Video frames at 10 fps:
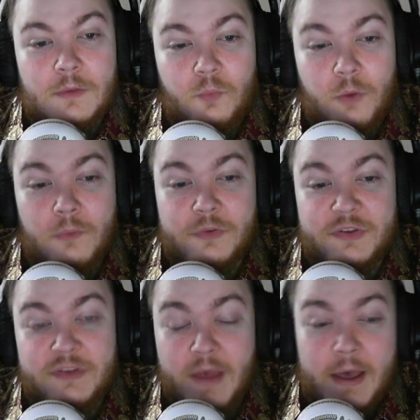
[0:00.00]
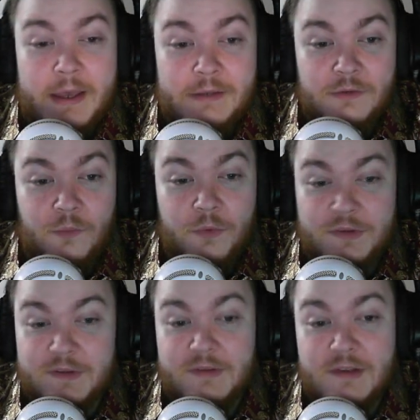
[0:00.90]
What was signed
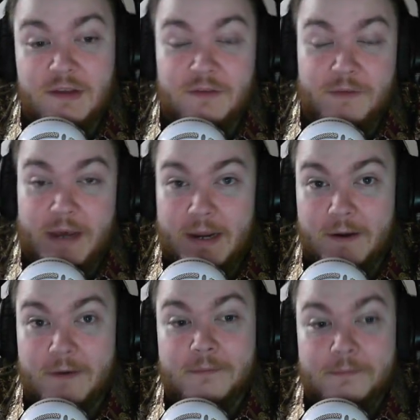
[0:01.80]
was a ceasefire.